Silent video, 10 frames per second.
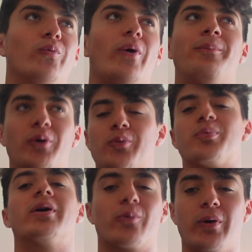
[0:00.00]
a book
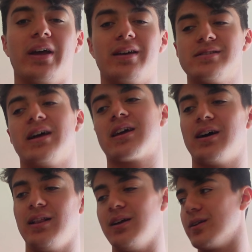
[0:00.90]
per week. It's like
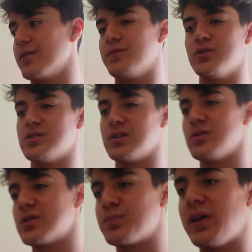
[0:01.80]
a little confusing
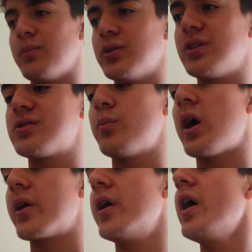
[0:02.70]
to explain, but doesn't
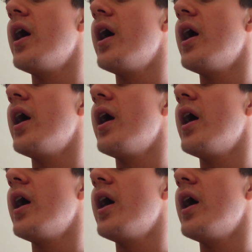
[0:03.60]
matter.